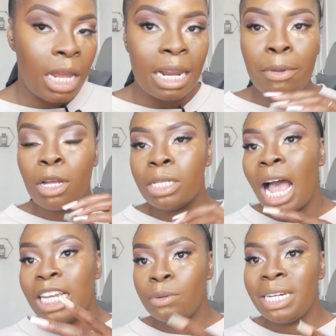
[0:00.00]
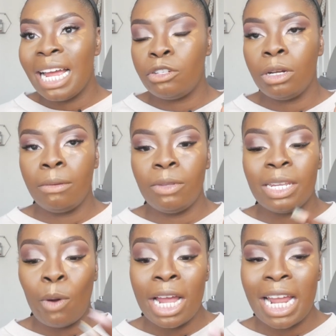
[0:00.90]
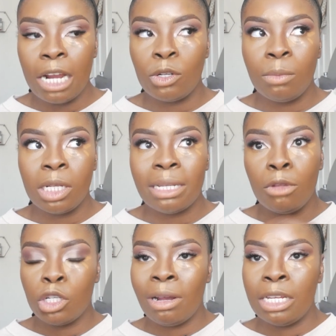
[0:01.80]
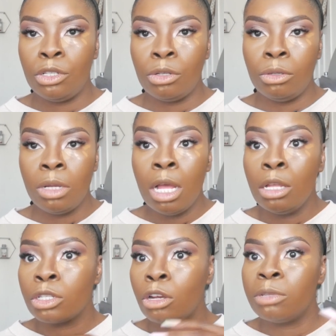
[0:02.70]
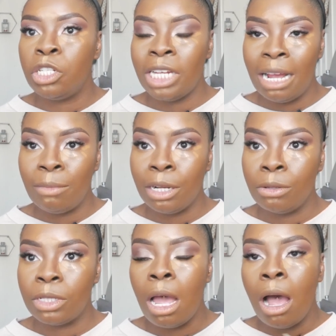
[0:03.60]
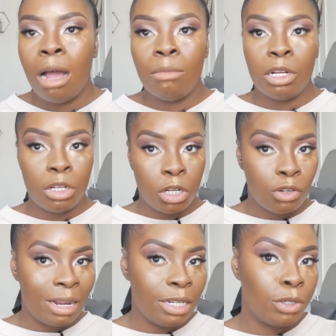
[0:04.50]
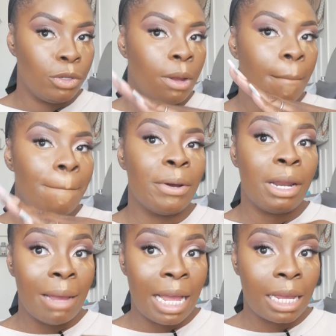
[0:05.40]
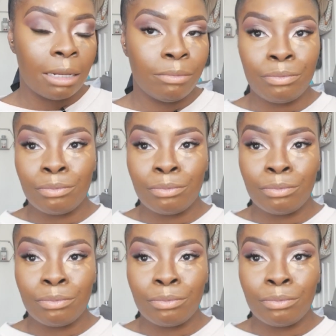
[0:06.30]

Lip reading: Now, because I do it naturally, quite natural, because I'm not trying to sculpt the shit out of my nose. I'm literally just trying to put it back.